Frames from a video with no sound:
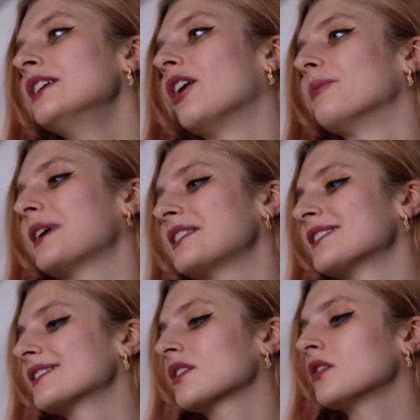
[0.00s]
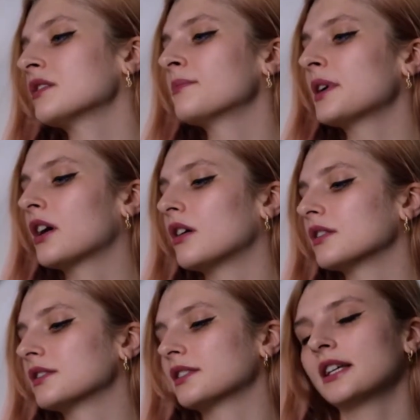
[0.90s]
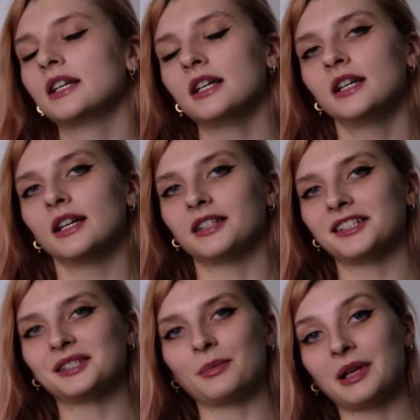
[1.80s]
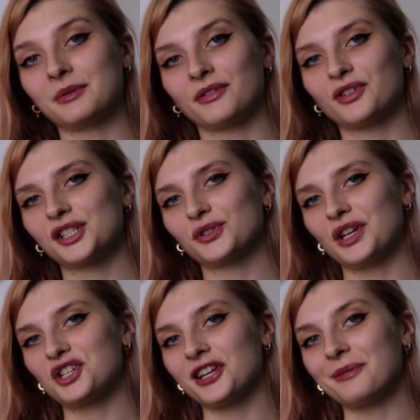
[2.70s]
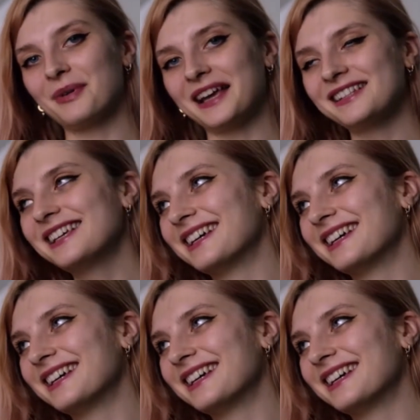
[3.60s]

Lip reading: on my Discord, because it is sometimes a frustration and pain.